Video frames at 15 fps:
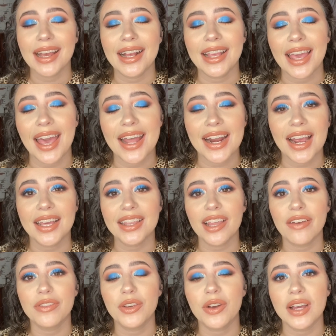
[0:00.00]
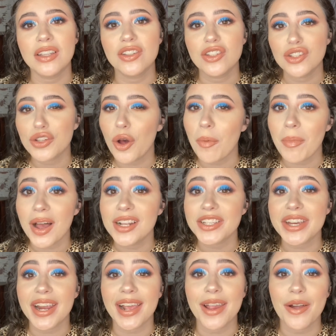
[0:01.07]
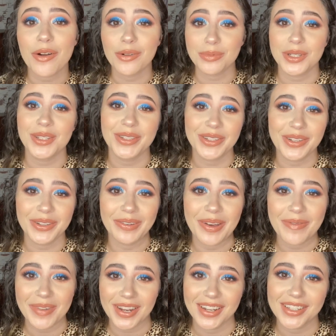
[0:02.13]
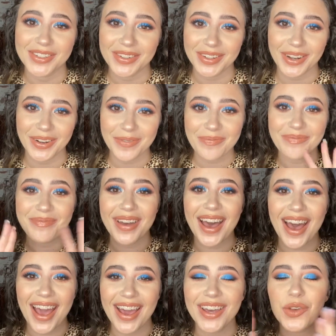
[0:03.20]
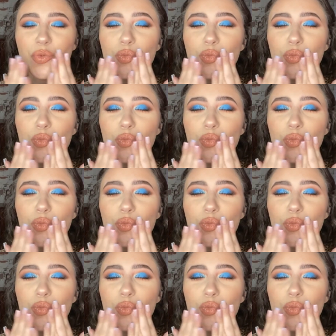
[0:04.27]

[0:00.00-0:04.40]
Again, I love you guys so much, and I hope to see you in my next video. Bye!